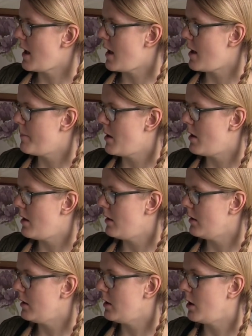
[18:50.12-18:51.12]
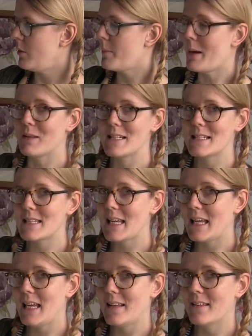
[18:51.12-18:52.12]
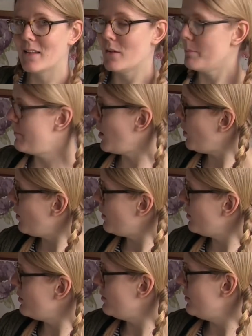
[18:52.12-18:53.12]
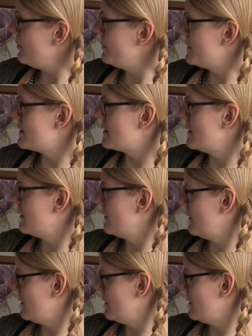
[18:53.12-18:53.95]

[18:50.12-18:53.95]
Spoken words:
you know, about the seeds and the bulbs.